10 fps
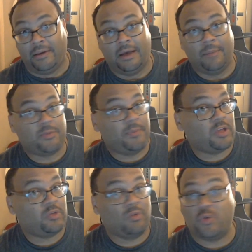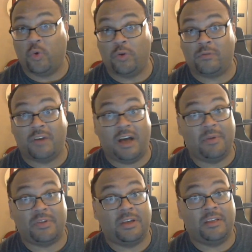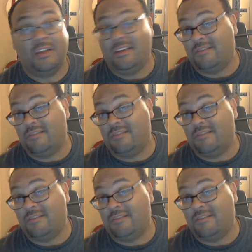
Especially Jordan Thomason.